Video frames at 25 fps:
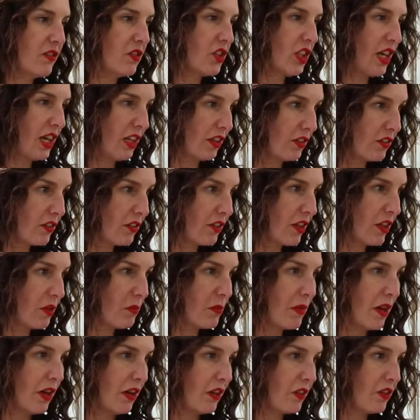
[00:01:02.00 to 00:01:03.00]
have changed so
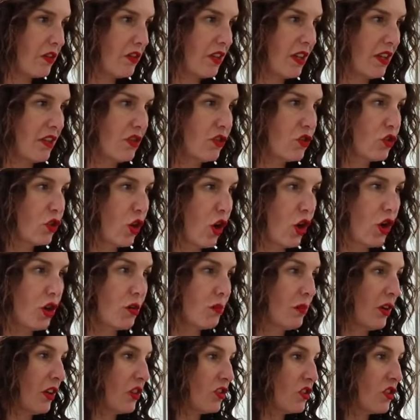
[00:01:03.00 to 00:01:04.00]
much, they're so
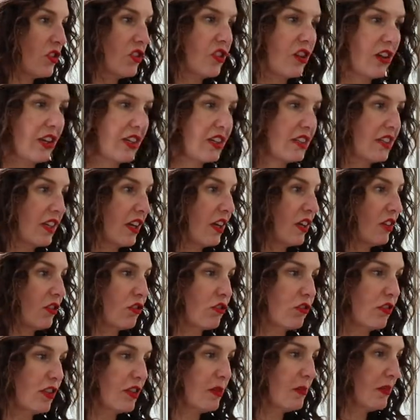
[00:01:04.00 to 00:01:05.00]
much nicer and
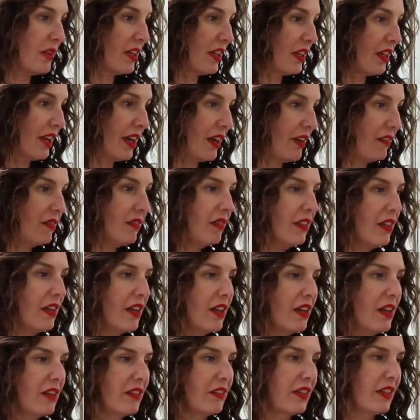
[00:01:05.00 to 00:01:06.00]
creamier now,
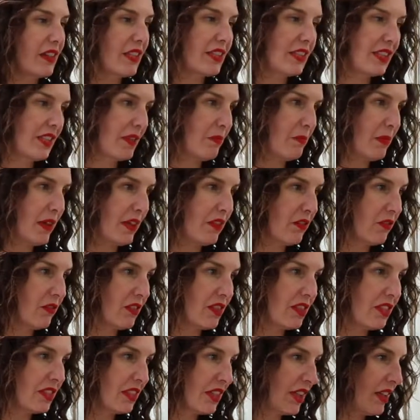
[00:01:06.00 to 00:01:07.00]
and they sit better on
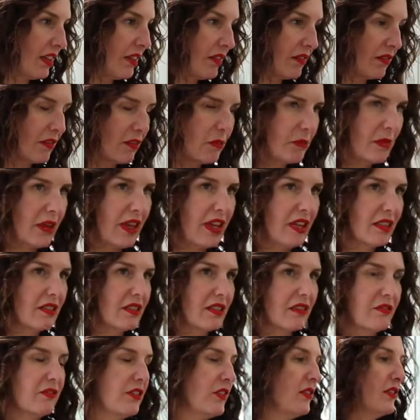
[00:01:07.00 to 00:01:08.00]
the skin compared
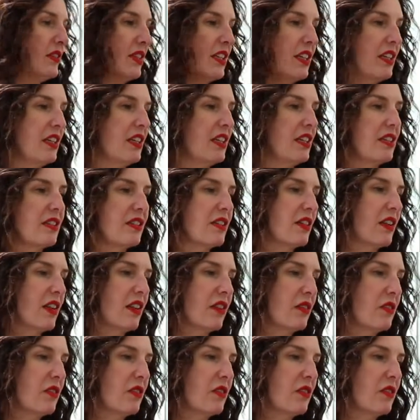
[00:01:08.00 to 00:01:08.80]
to 15 years ago.